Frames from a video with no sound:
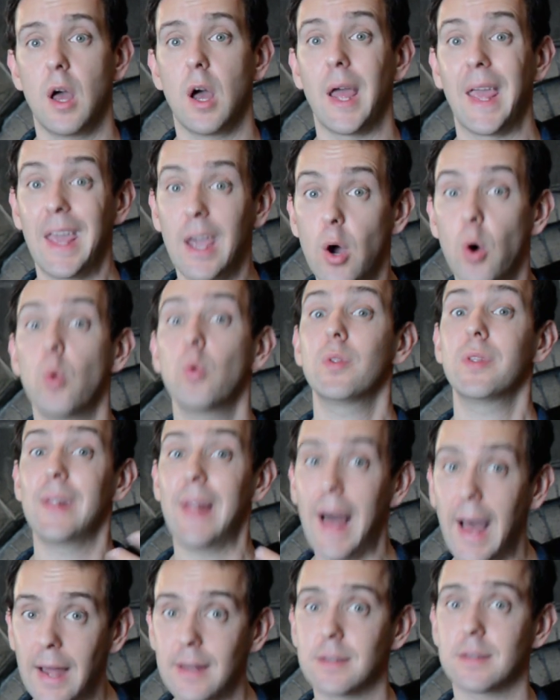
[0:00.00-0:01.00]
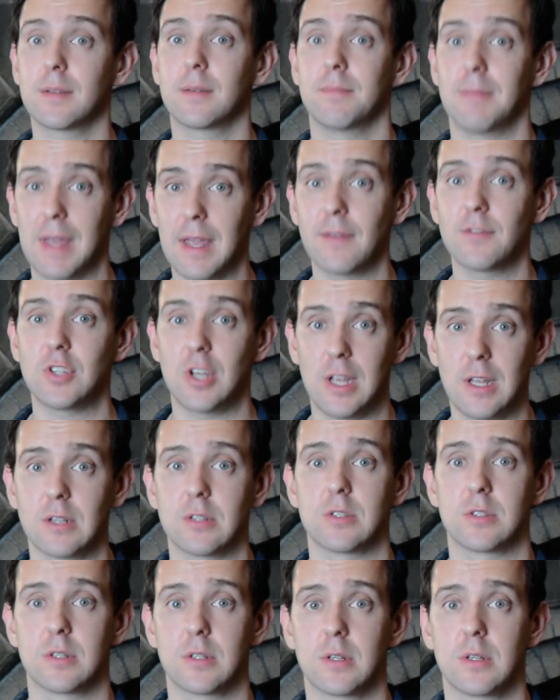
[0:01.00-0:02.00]
a whole lot may have
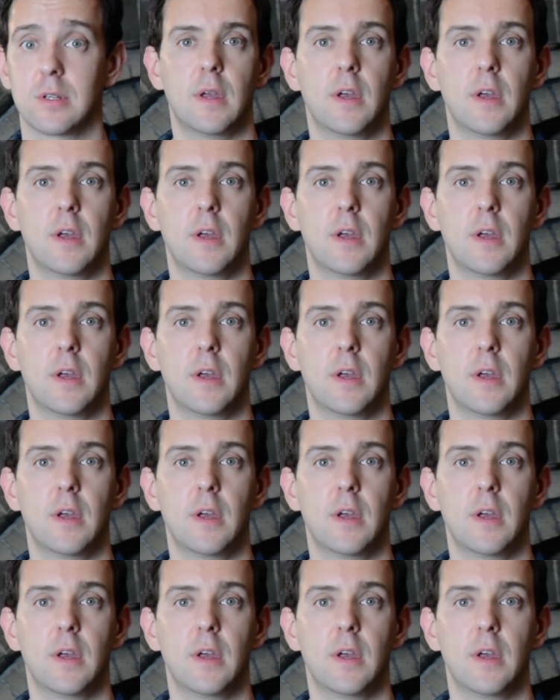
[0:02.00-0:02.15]
changed.